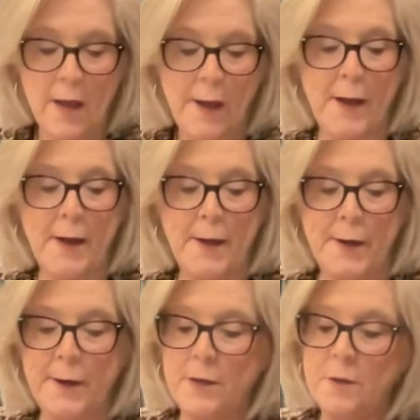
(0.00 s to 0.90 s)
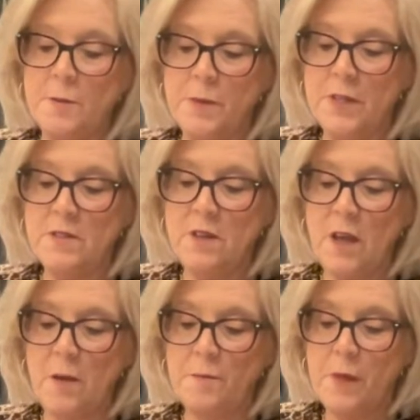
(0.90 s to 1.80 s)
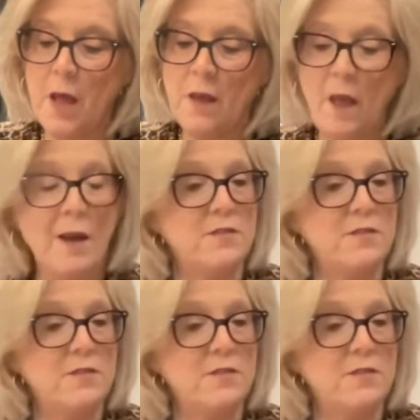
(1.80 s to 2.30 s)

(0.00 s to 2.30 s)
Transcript: Let's see. Yeah,